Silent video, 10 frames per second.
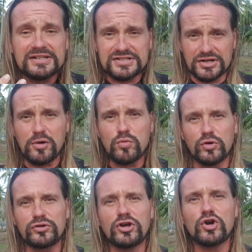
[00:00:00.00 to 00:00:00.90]

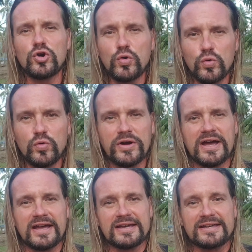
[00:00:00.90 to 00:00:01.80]
someone who
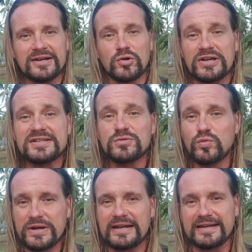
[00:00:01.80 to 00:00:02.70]
is
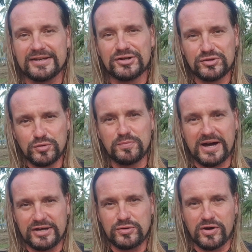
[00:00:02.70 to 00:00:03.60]
willing to
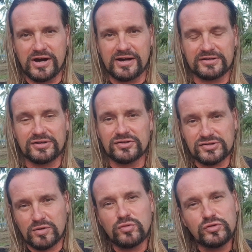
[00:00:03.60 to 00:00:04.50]
buy your art,
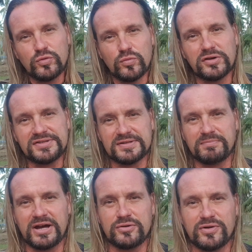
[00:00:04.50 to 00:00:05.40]
someone who wants to
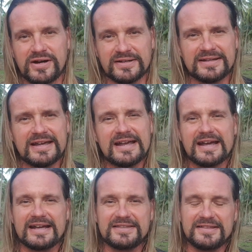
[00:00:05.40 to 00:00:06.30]
buy your art.
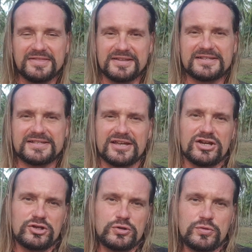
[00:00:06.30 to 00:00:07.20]
And in this
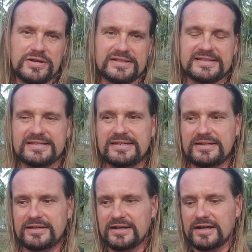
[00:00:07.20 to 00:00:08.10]
you can
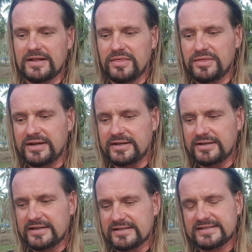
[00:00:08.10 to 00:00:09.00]
see the
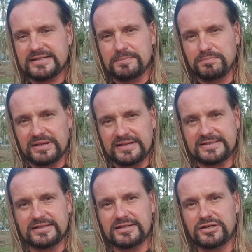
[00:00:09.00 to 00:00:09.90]

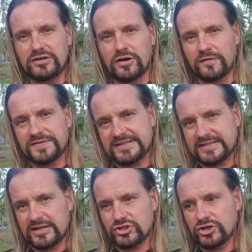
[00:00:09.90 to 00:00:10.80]
simplicity of
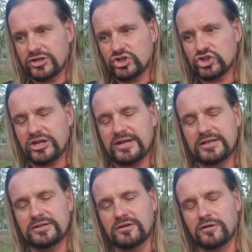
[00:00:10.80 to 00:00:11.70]
such a
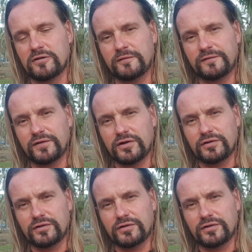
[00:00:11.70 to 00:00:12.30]
chain of